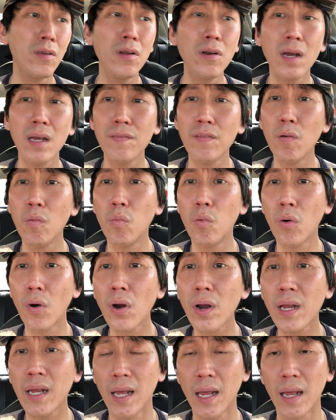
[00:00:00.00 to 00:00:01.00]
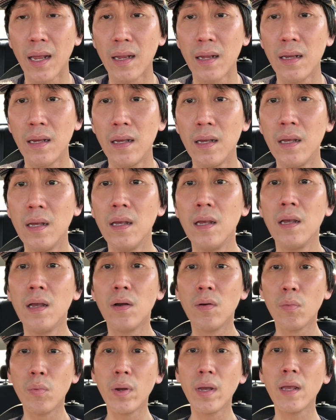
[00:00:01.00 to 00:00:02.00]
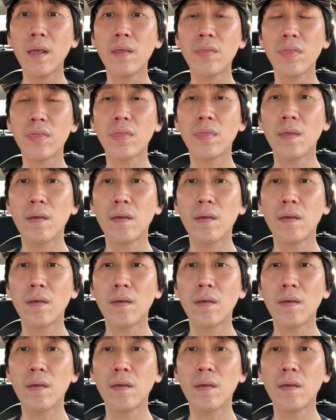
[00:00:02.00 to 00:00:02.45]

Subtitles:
not even working with